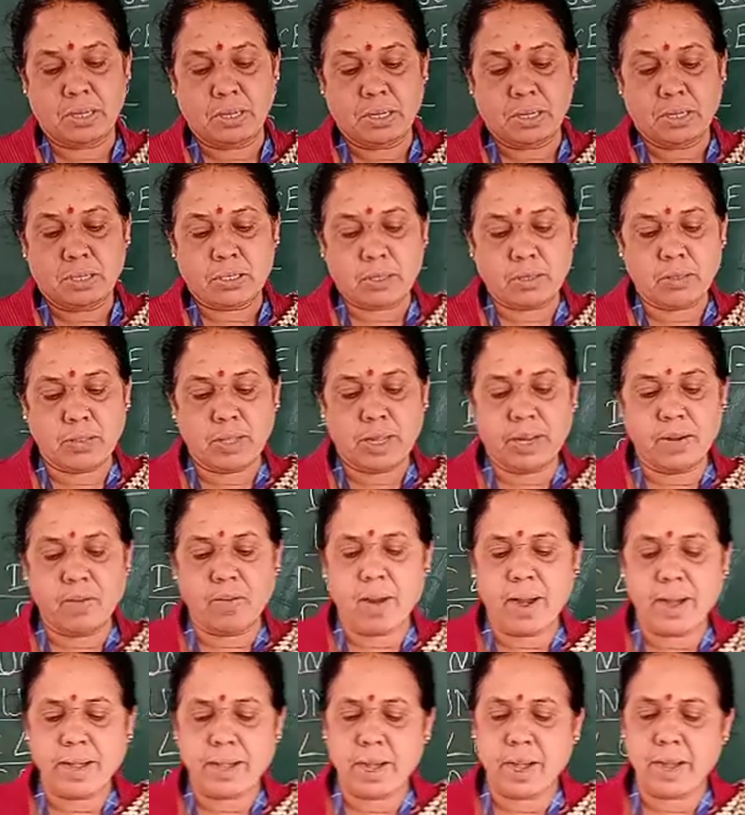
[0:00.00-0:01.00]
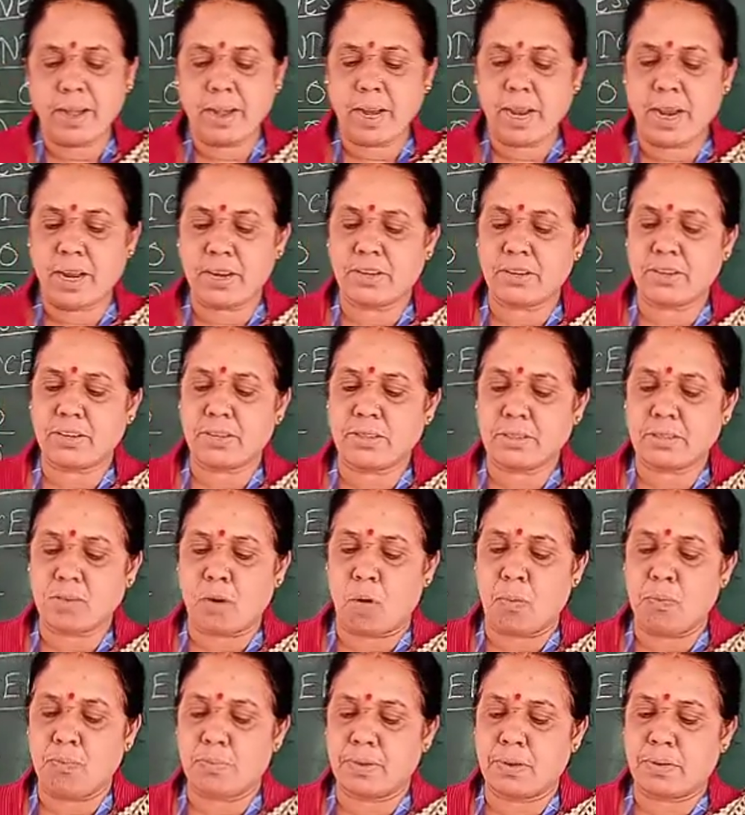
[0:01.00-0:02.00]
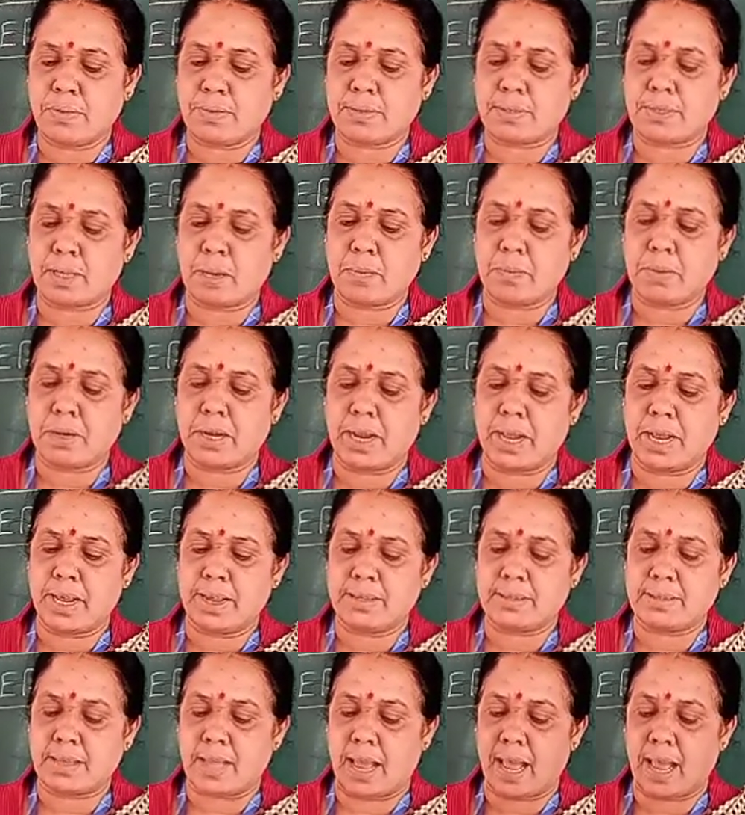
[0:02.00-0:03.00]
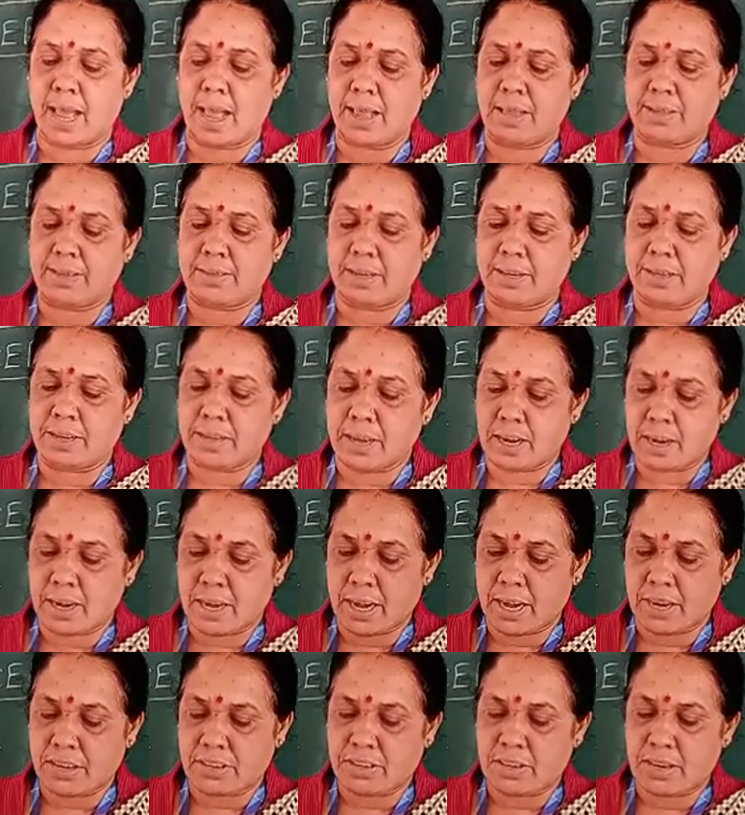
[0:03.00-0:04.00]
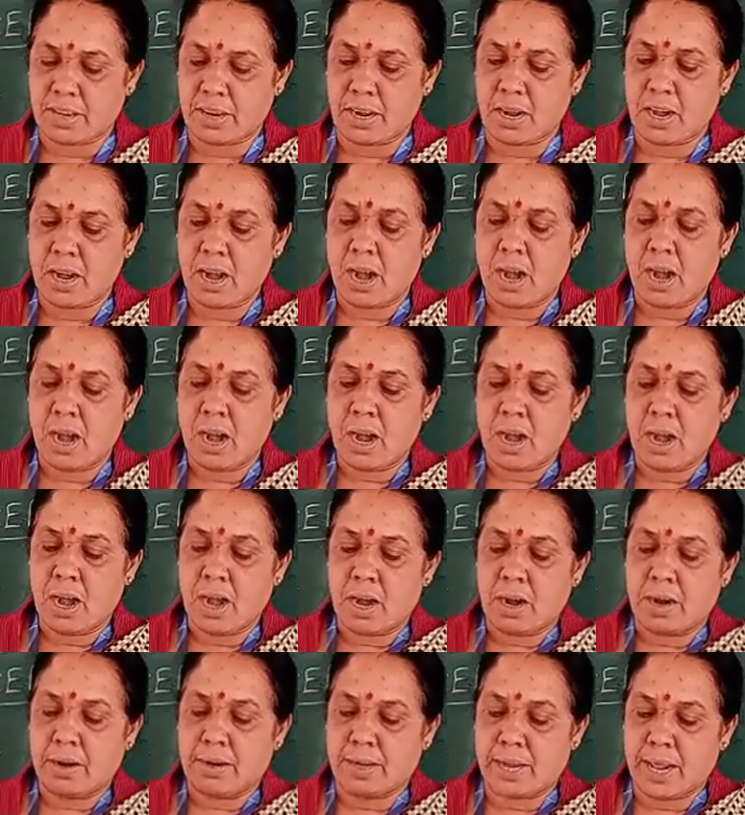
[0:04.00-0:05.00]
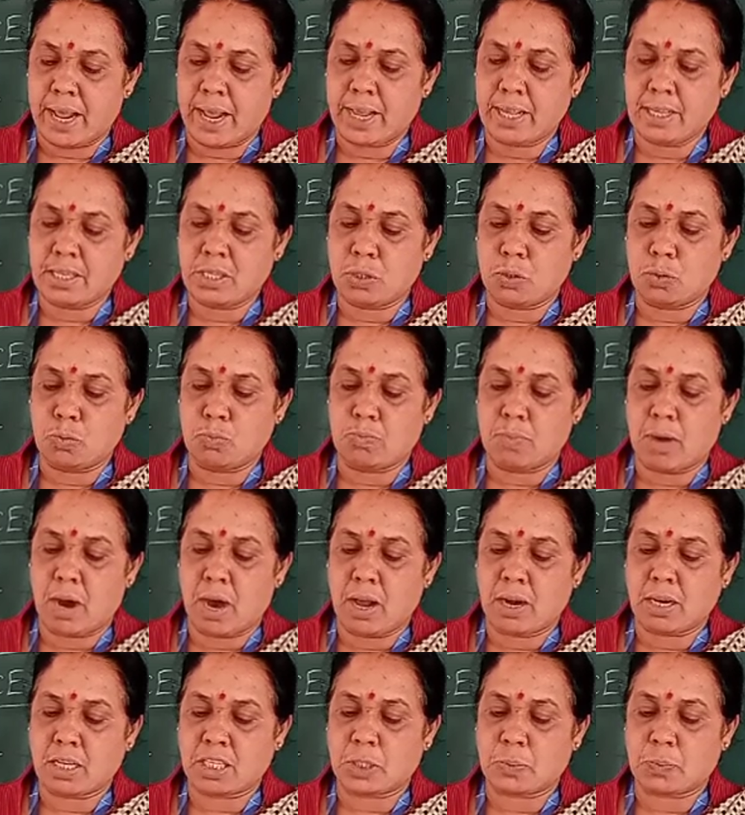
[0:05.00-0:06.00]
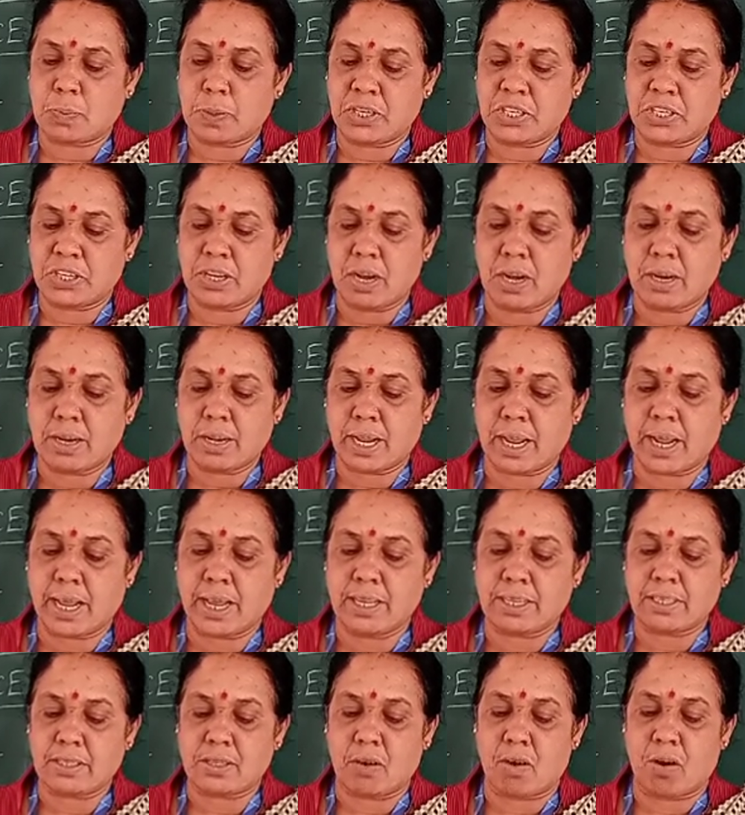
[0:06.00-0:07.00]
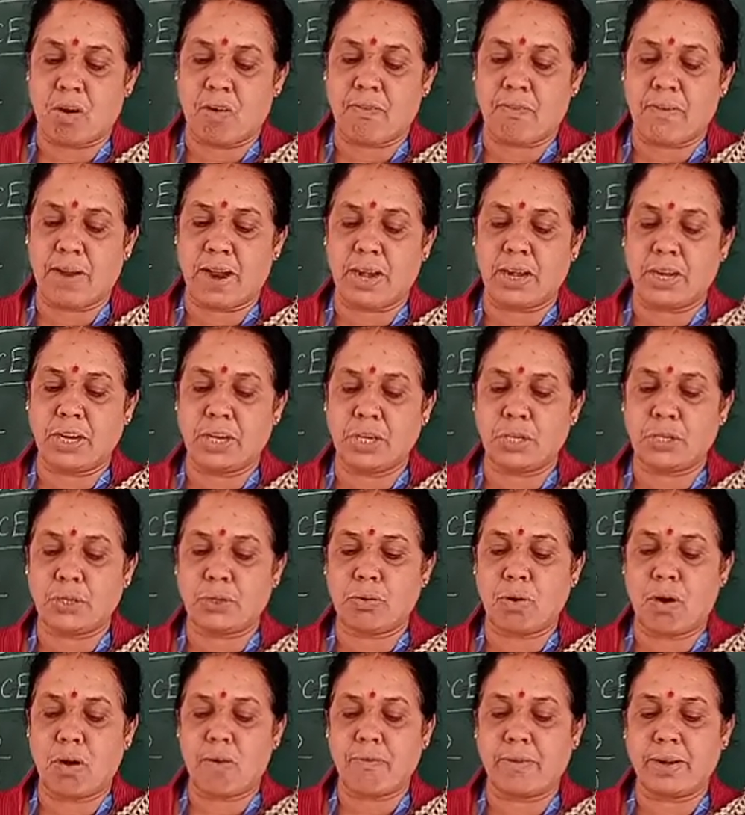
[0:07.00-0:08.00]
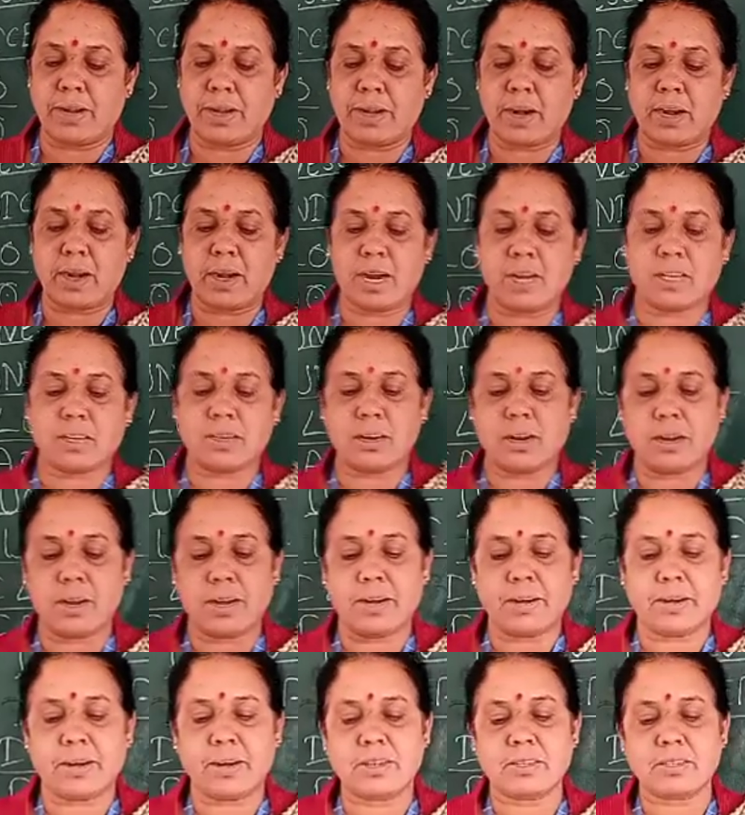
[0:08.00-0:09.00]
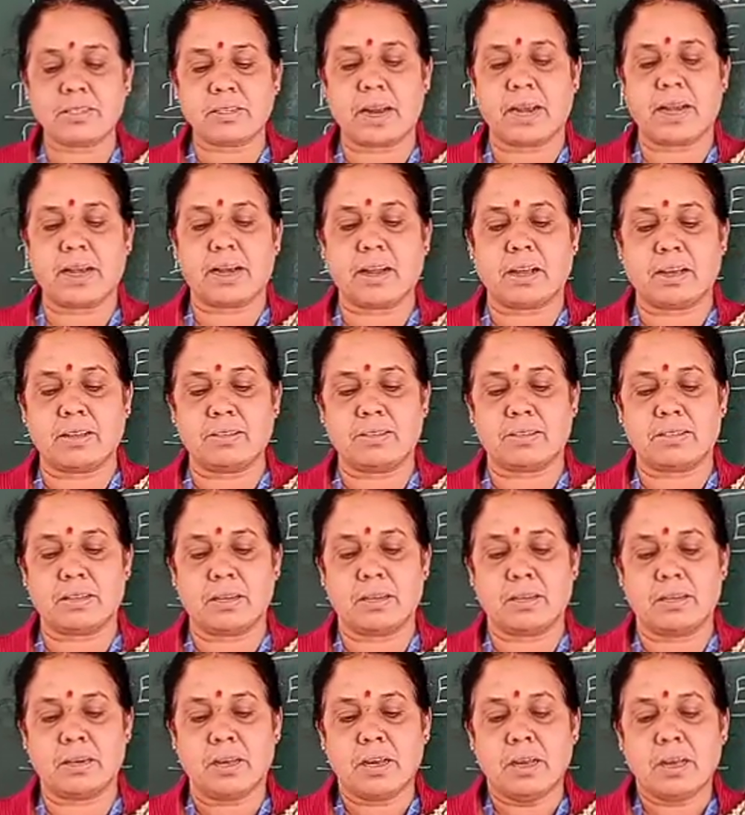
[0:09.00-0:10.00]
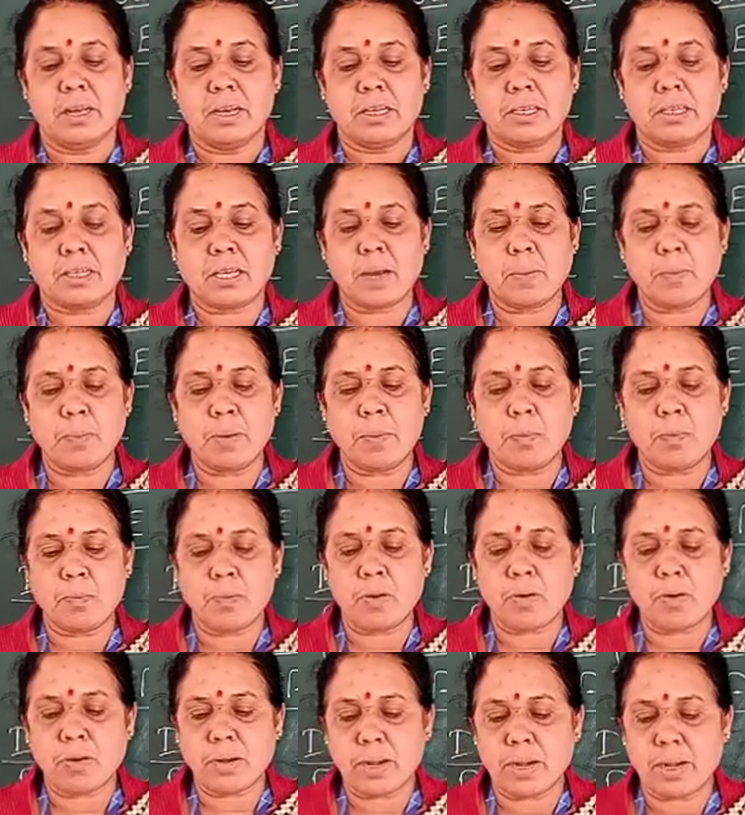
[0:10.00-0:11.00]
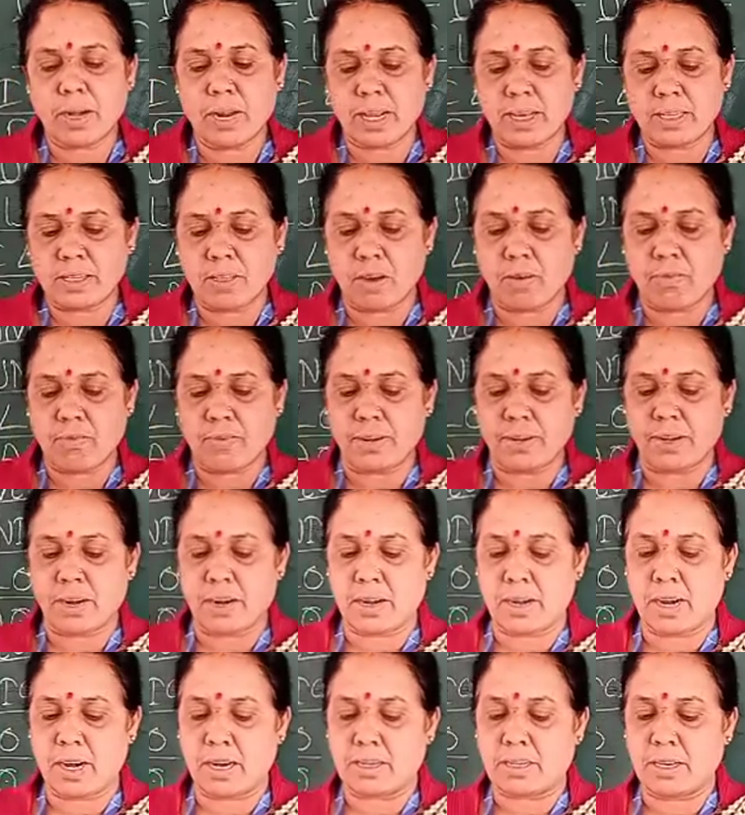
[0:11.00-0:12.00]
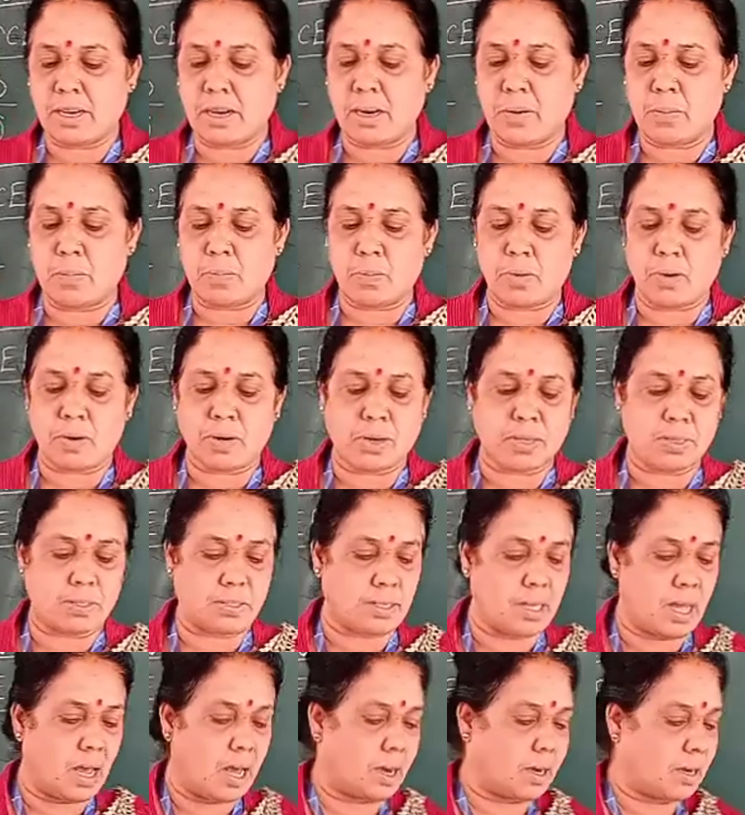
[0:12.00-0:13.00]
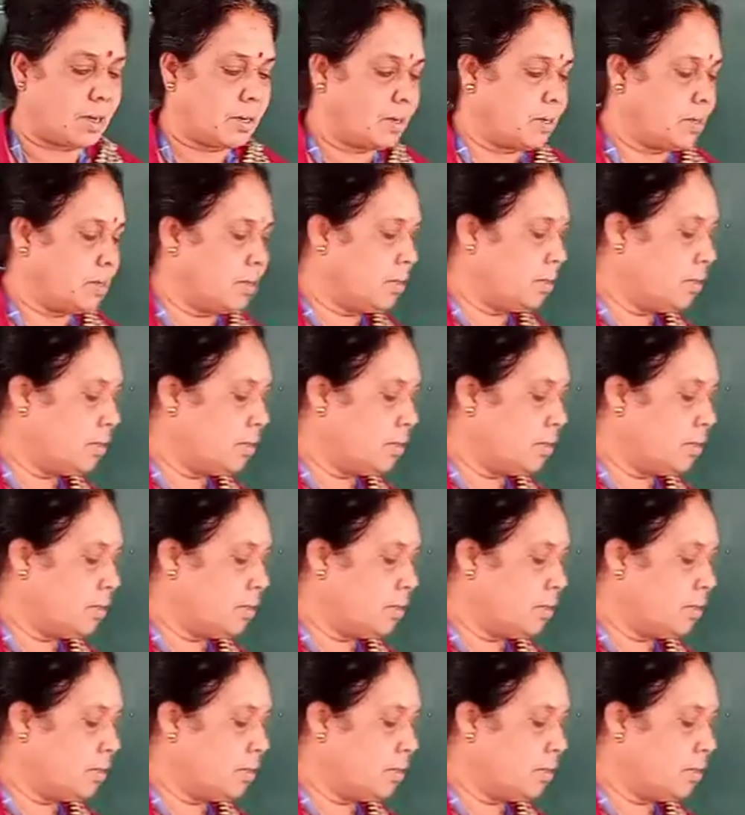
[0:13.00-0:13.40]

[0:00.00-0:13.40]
So the United Nations observe some days as international days to mark special case of an issue of international interest and concern. Some important days of international importance are